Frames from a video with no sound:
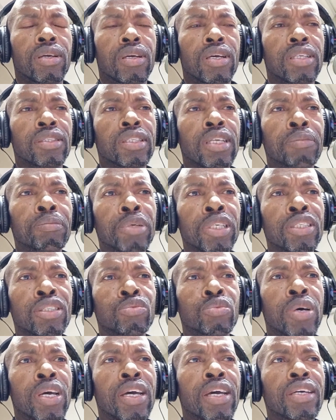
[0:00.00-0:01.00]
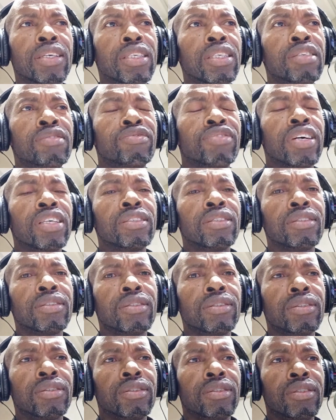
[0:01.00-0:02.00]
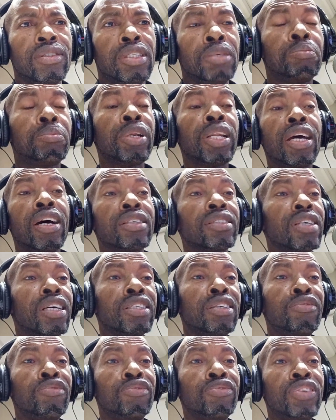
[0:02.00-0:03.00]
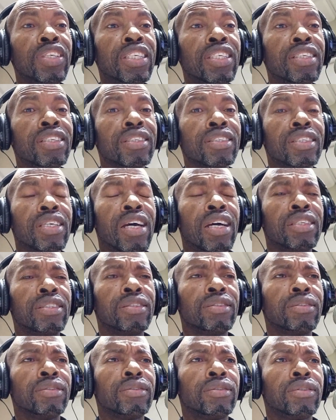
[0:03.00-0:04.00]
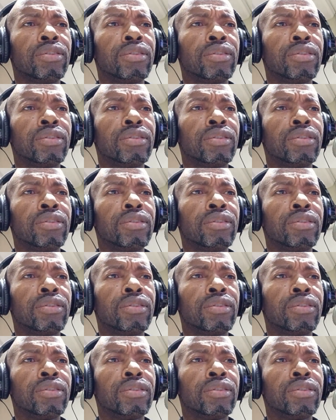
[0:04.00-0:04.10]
it's a place where even the players on the field can